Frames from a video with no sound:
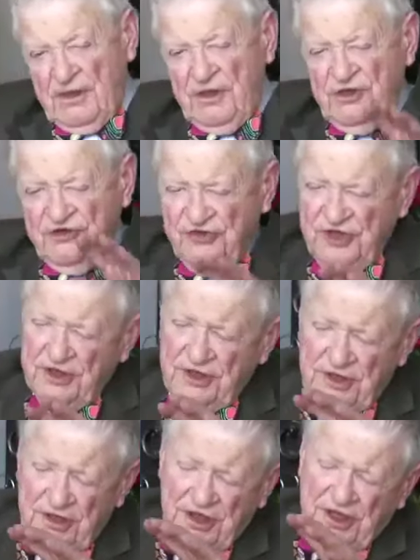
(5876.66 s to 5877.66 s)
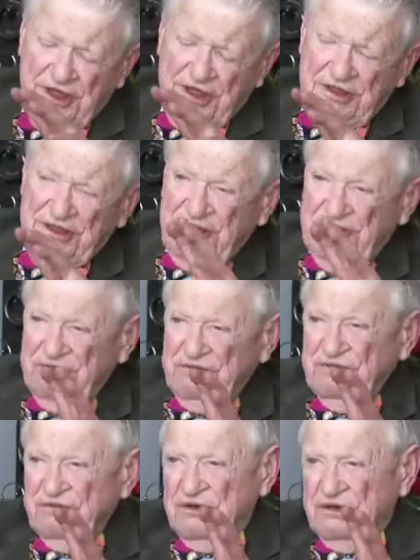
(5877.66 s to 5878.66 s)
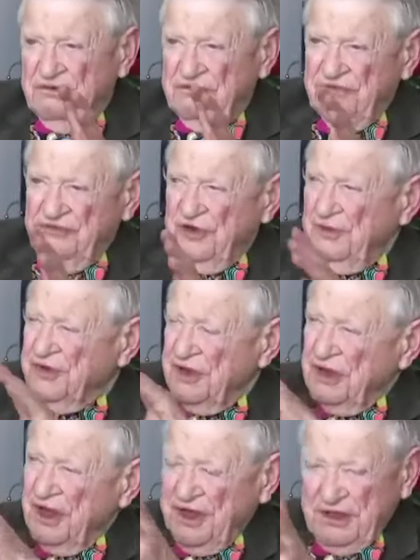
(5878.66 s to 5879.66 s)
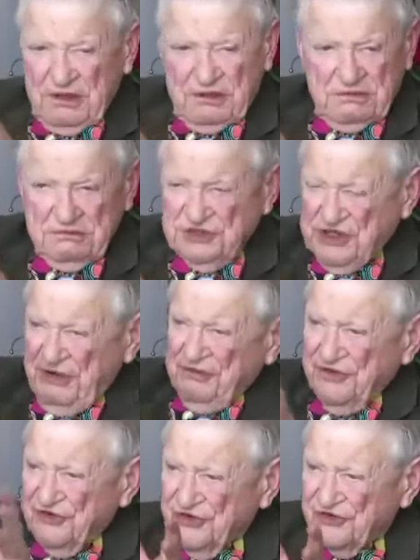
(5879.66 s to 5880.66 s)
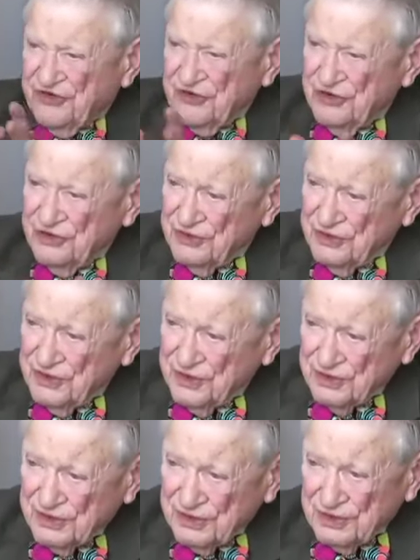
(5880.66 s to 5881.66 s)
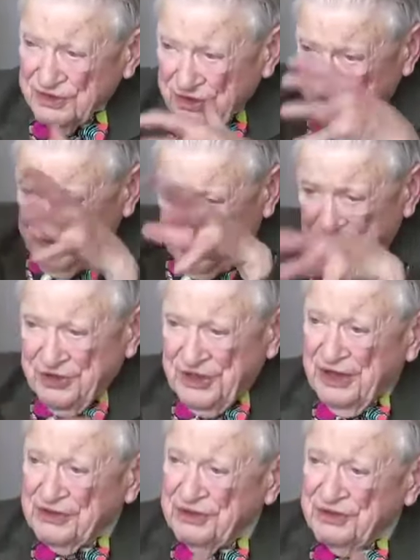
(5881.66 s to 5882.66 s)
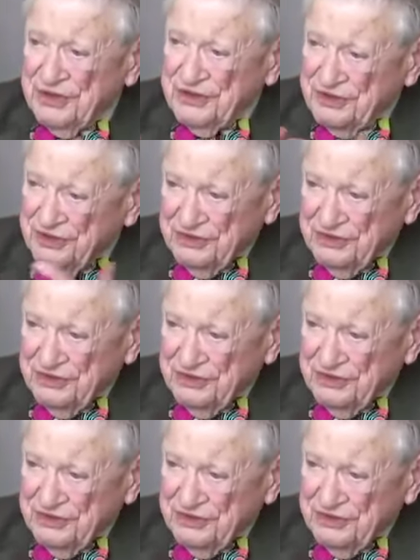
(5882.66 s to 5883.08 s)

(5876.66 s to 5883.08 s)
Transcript: he's thinking again of, of something like San Francisco, or you know, you look down on it,